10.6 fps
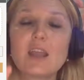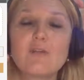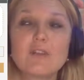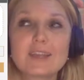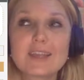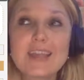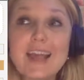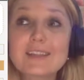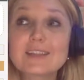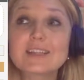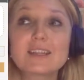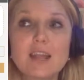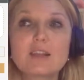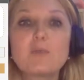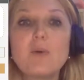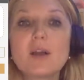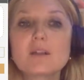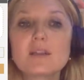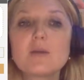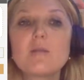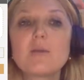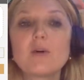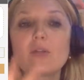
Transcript: If it's yesterday, it's past simple.